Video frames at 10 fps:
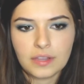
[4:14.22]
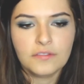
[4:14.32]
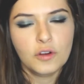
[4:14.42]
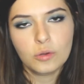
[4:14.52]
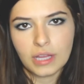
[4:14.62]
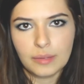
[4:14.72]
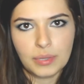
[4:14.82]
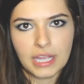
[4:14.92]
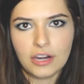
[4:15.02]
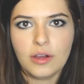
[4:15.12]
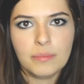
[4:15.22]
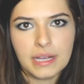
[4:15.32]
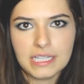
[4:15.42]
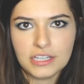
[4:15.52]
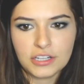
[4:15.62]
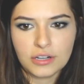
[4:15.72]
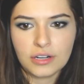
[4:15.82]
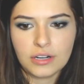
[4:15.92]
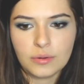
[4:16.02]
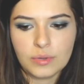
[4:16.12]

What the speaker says: vocal and piano, and my teacher